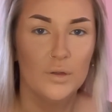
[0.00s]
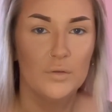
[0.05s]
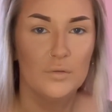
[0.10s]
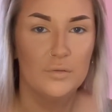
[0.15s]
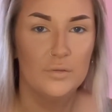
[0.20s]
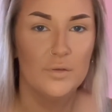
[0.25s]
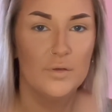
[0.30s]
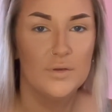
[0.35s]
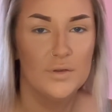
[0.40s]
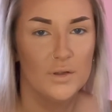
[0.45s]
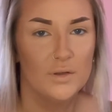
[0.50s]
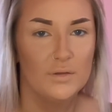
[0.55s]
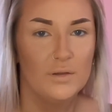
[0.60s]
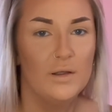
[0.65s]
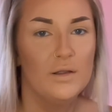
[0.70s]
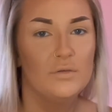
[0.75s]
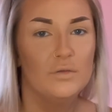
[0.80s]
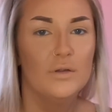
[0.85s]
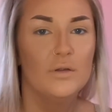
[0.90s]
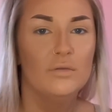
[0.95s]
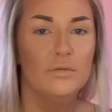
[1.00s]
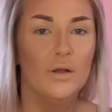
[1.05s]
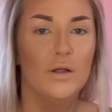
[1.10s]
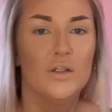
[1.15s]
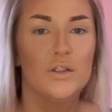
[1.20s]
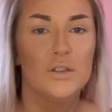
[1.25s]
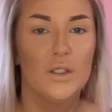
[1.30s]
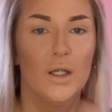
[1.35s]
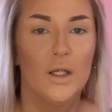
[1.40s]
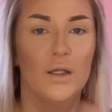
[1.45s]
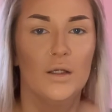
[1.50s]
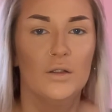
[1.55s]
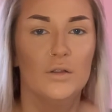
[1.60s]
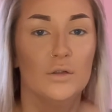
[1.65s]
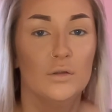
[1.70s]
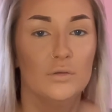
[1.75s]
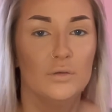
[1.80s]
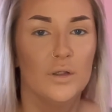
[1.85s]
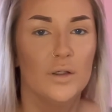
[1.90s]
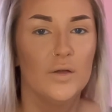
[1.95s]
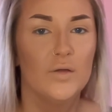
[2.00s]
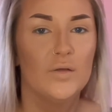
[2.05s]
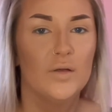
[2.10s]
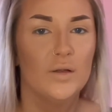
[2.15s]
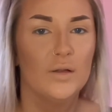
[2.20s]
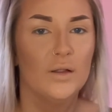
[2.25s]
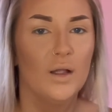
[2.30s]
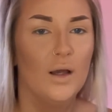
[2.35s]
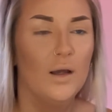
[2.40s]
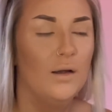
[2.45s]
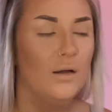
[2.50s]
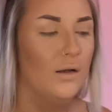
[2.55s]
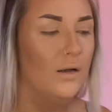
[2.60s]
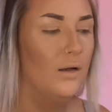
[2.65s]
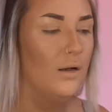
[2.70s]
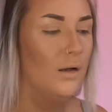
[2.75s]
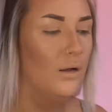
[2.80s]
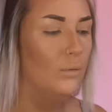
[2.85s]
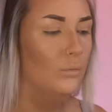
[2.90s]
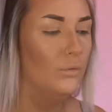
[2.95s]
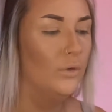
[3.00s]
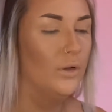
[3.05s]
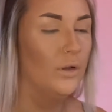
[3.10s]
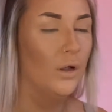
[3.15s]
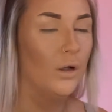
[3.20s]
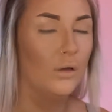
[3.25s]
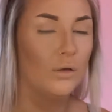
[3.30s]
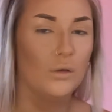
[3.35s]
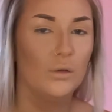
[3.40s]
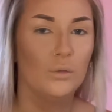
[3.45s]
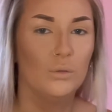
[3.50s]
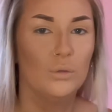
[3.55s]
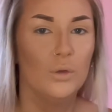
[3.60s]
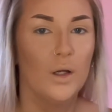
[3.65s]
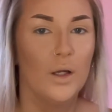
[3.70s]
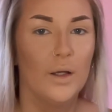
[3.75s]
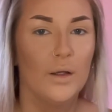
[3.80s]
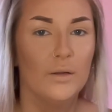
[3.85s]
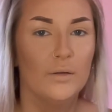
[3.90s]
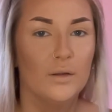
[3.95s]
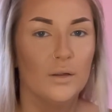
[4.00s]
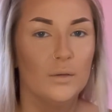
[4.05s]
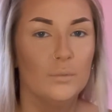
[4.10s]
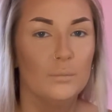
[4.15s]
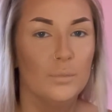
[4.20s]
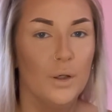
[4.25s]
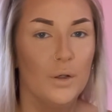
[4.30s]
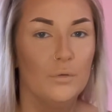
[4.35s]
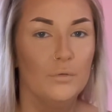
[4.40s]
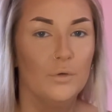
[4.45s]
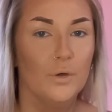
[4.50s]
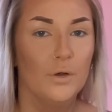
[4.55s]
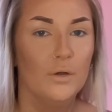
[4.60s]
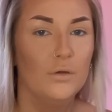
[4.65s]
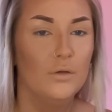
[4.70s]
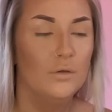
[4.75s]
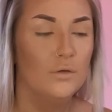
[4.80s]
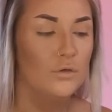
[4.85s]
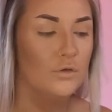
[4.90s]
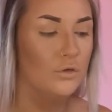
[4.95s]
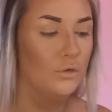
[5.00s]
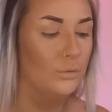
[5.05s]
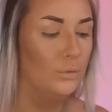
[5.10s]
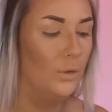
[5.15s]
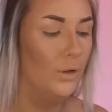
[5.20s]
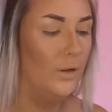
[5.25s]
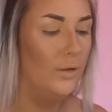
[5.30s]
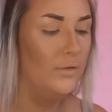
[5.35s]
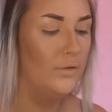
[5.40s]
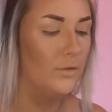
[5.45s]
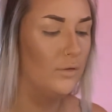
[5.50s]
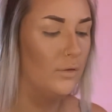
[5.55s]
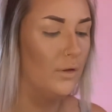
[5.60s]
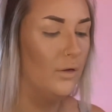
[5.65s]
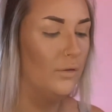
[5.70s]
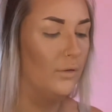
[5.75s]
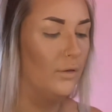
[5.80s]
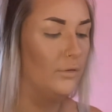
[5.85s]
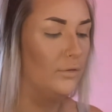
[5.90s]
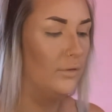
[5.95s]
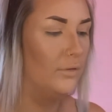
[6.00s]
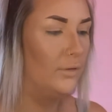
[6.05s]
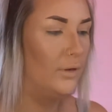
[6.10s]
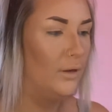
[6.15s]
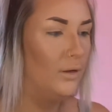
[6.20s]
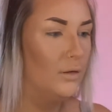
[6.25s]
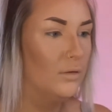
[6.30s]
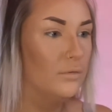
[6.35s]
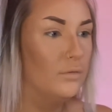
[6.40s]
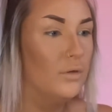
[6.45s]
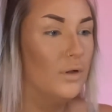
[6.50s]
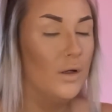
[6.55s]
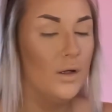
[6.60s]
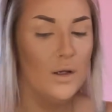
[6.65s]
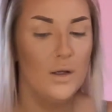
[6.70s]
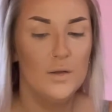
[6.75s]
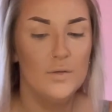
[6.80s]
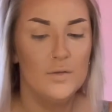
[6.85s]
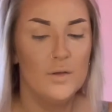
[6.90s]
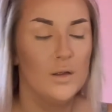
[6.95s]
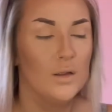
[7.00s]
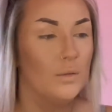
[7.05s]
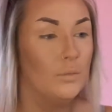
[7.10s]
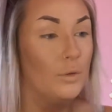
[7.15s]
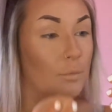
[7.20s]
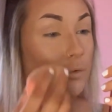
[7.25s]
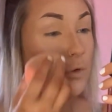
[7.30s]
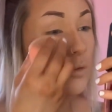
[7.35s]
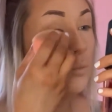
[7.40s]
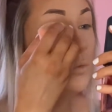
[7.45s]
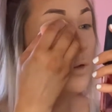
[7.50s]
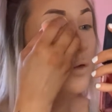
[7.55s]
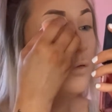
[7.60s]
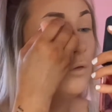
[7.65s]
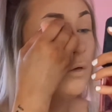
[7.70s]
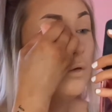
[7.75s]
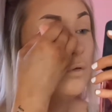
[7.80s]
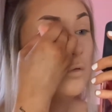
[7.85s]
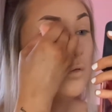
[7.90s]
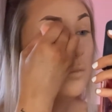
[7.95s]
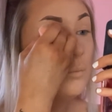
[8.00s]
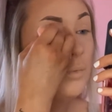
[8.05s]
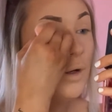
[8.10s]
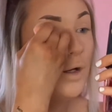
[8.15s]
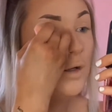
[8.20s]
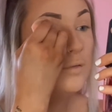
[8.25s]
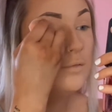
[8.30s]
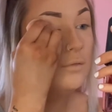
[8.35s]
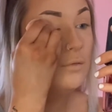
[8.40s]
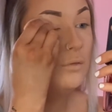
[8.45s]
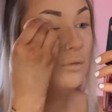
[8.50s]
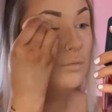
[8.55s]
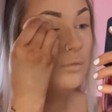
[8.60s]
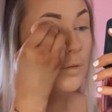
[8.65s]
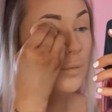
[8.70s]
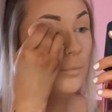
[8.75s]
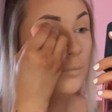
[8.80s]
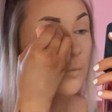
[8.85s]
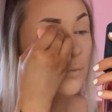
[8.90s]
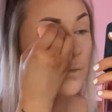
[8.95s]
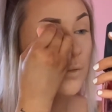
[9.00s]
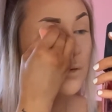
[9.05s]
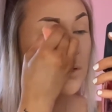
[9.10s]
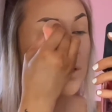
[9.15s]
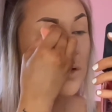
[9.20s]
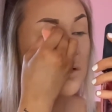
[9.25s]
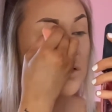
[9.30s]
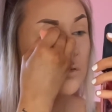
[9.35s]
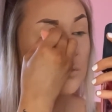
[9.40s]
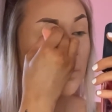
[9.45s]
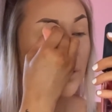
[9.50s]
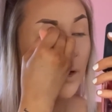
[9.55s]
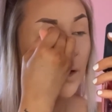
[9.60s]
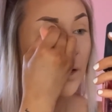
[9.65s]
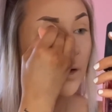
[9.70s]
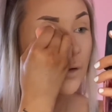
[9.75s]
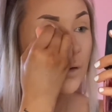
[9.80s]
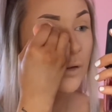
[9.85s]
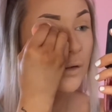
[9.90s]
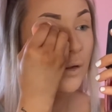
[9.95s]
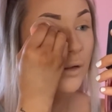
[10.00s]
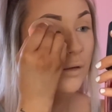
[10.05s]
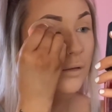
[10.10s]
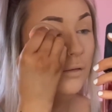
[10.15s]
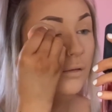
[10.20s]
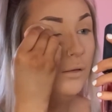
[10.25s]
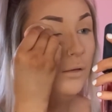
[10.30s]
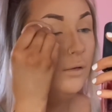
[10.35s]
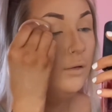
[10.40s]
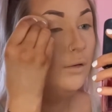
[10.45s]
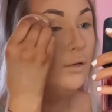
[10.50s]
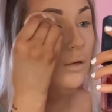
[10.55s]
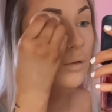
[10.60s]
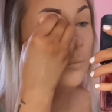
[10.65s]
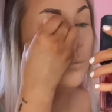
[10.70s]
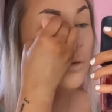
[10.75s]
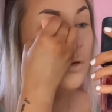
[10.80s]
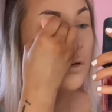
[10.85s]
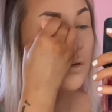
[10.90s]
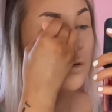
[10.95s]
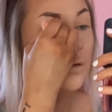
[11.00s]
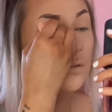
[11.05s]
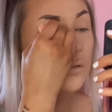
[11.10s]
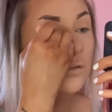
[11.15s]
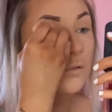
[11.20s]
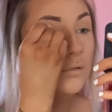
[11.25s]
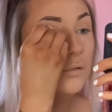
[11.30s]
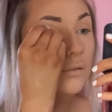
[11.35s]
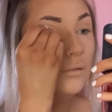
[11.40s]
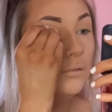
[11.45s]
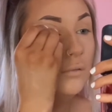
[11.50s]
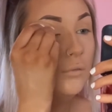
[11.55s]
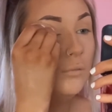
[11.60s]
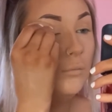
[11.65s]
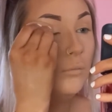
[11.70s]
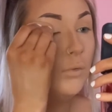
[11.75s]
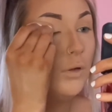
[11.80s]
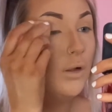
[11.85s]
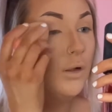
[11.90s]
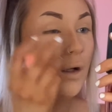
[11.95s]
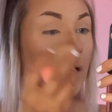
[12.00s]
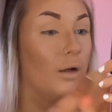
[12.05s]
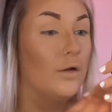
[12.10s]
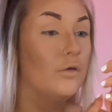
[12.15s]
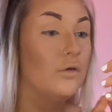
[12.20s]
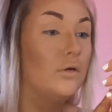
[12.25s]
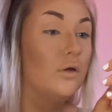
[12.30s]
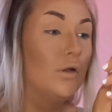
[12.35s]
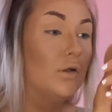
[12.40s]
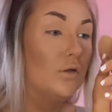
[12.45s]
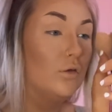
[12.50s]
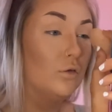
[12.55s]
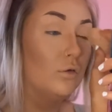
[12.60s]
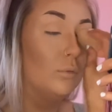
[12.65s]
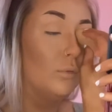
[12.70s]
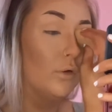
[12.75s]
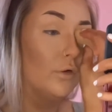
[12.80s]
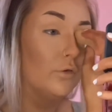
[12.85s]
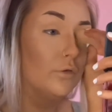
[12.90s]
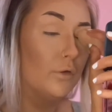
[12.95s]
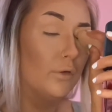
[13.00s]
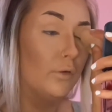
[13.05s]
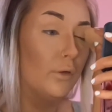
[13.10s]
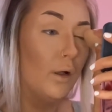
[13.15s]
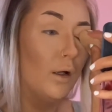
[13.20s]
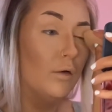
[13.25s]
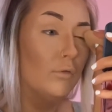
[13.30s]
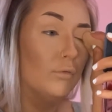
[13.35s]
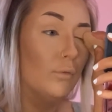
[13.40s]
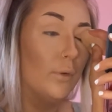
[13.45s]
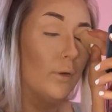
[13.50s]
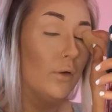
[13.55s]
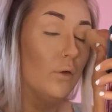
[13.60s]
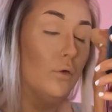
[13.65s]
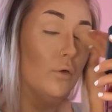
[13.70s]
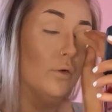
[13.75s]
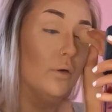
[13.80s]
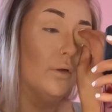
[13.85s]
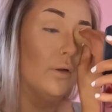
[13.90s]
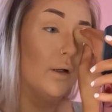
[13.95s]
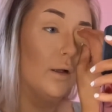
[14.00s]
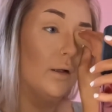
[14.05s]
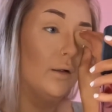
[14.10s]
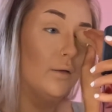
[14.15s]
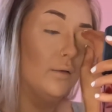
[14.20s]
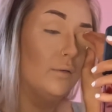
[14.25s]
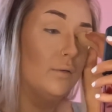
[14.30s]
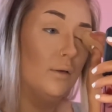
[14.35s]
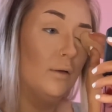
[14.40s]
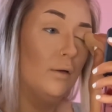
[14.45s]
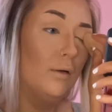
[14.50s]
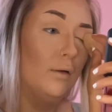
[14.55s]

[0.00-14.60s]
you've successfully finished caking your face in that, we are going to go ahead and powder. So what I do is I just kind of take my beauty blender and just pat it over the crease of my eye again, because my eyes crease so much because I have quite hooded eyes,